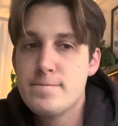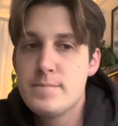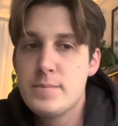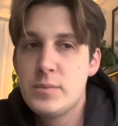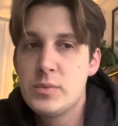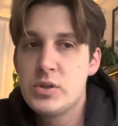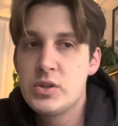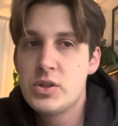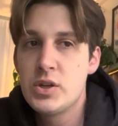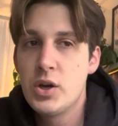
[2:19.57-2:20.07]

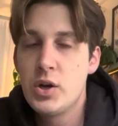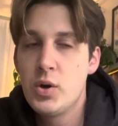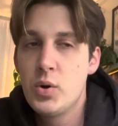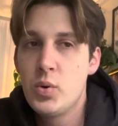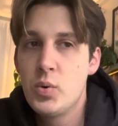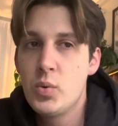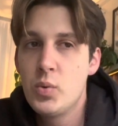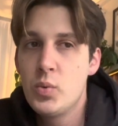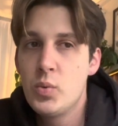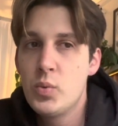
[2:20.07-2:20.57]

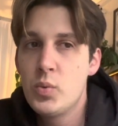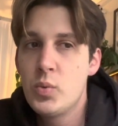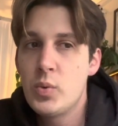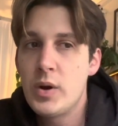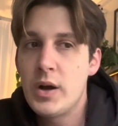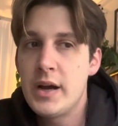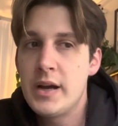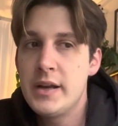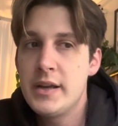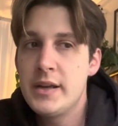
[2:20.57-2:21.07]
So
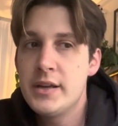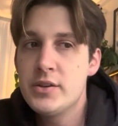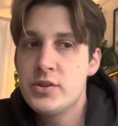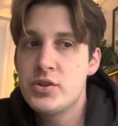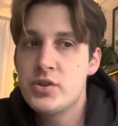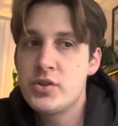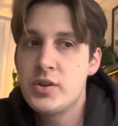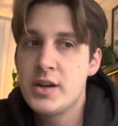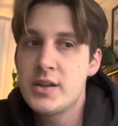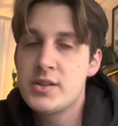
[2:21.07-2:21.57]
I
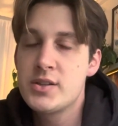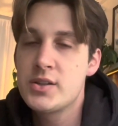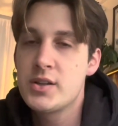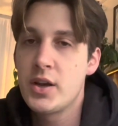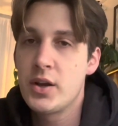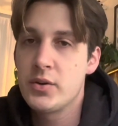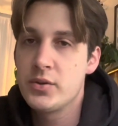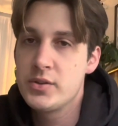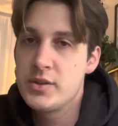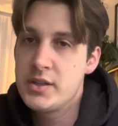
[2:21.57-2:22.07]
stressed
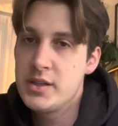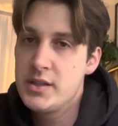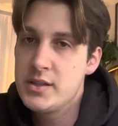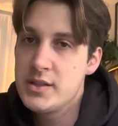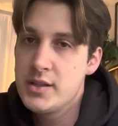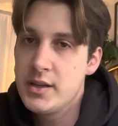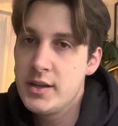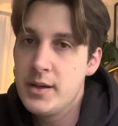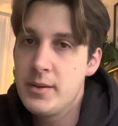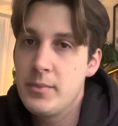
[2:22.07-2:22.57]
subtlety
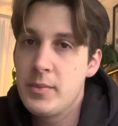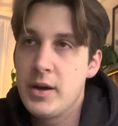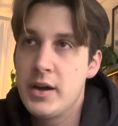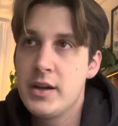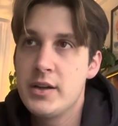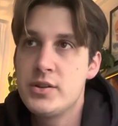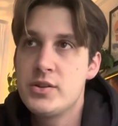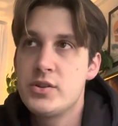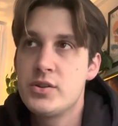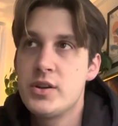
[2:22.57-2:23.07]
to him. I
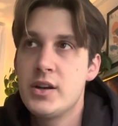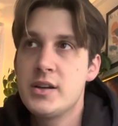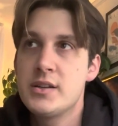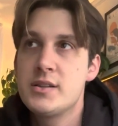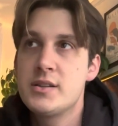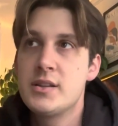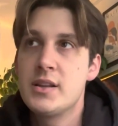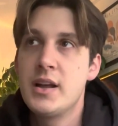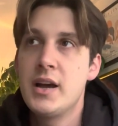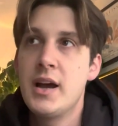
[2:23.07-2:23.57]

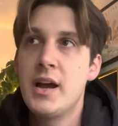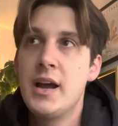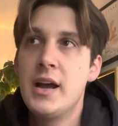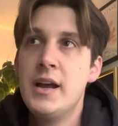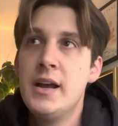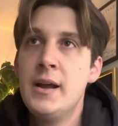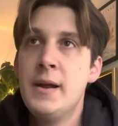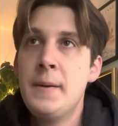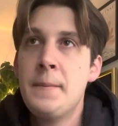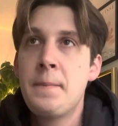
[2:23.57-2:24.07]
stressed that
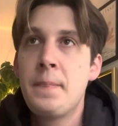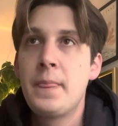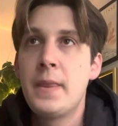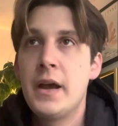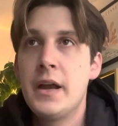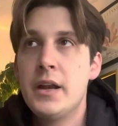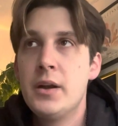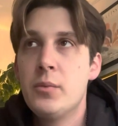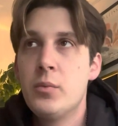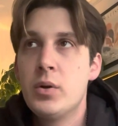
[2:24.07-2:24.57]
I
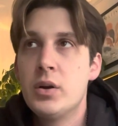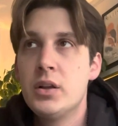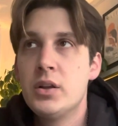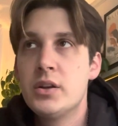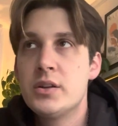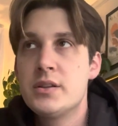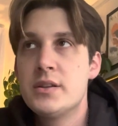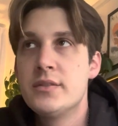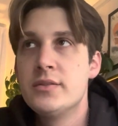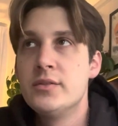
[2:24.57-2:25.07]
didn't want to
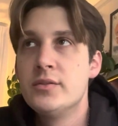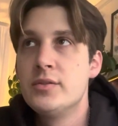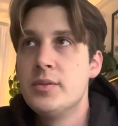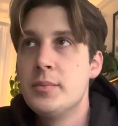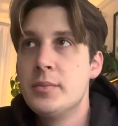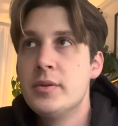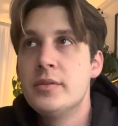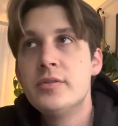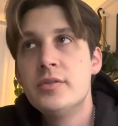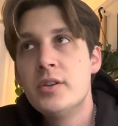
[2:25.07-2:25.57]
look different from
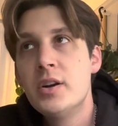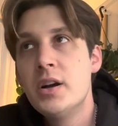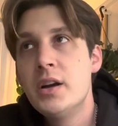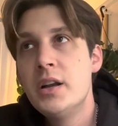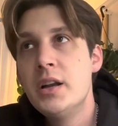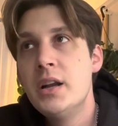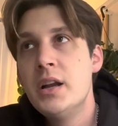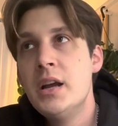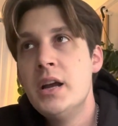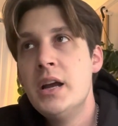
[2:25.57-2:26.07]
the
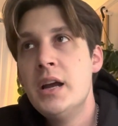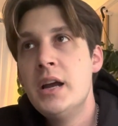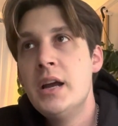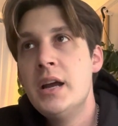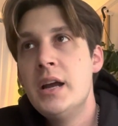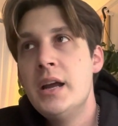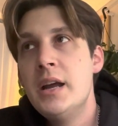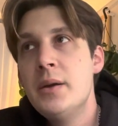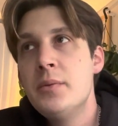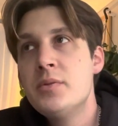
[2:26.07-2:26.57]
front.
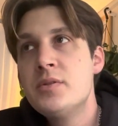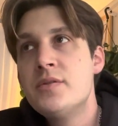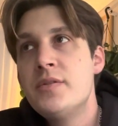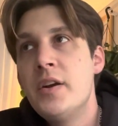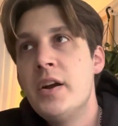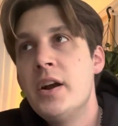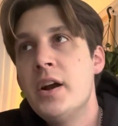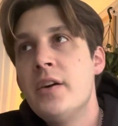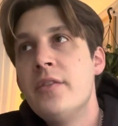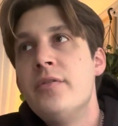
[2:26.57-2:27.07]
It was
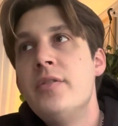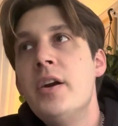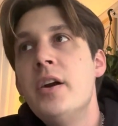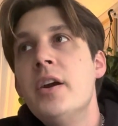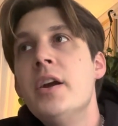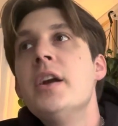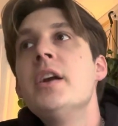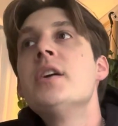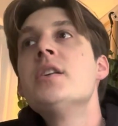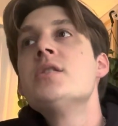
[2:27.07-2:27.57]
a
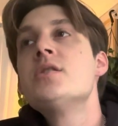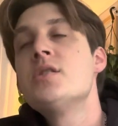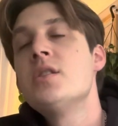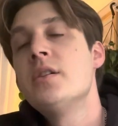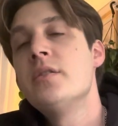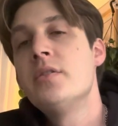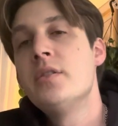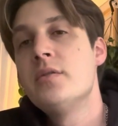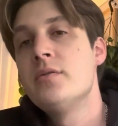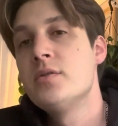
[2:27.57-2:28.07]
very
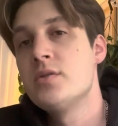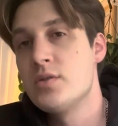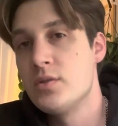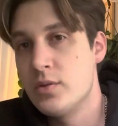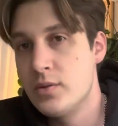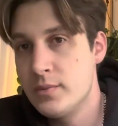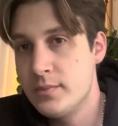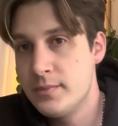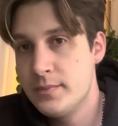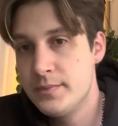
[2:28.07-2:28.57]
conservative result.